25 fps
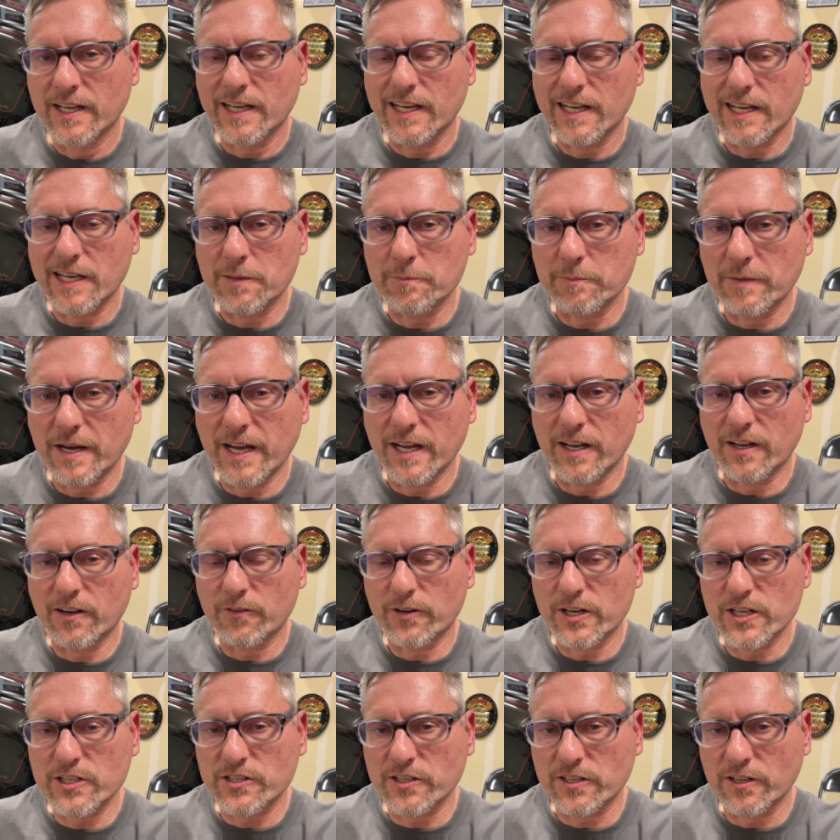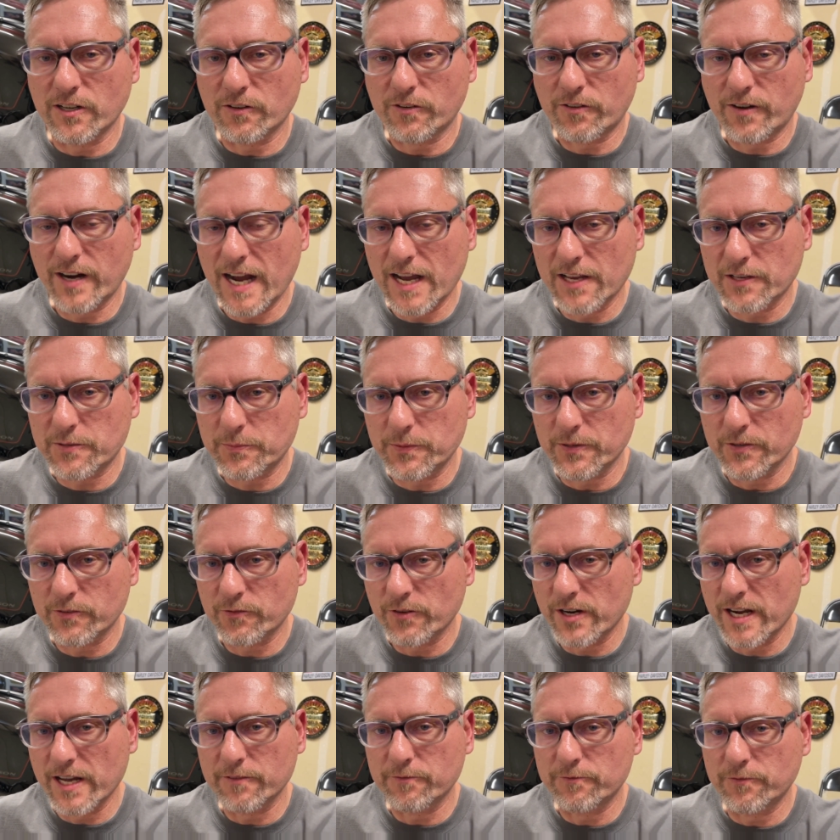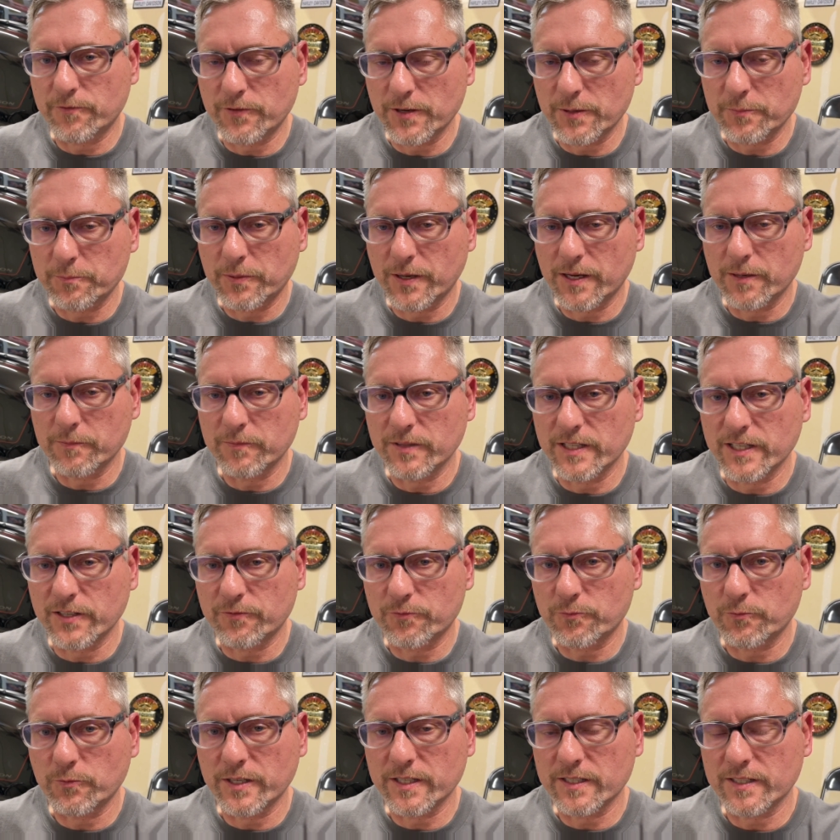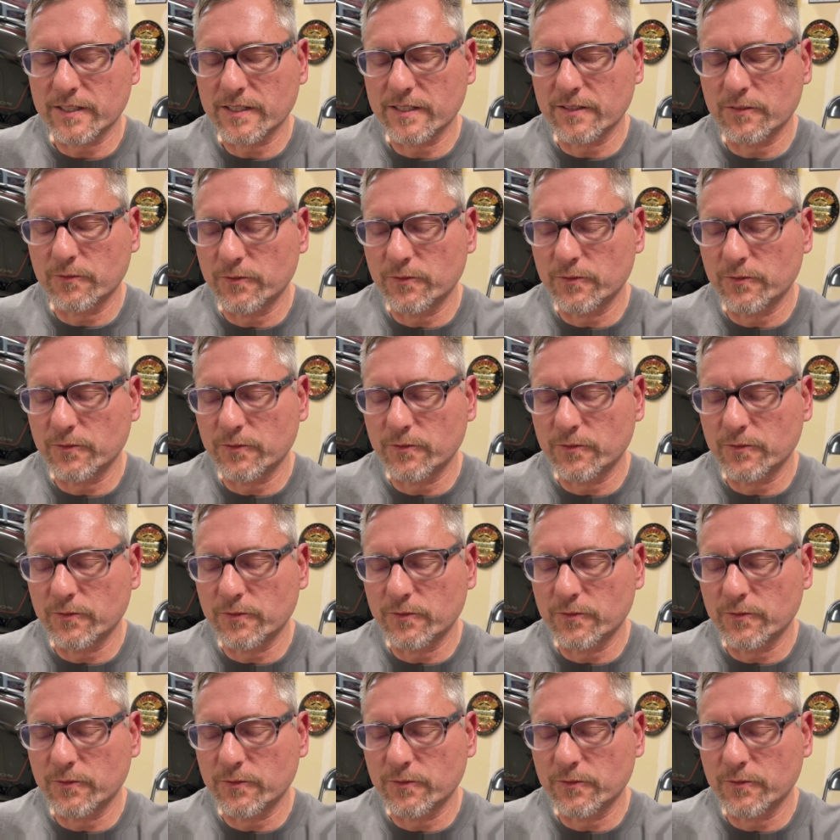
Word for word: and my original Craftsman red foot pump lift wouldn't,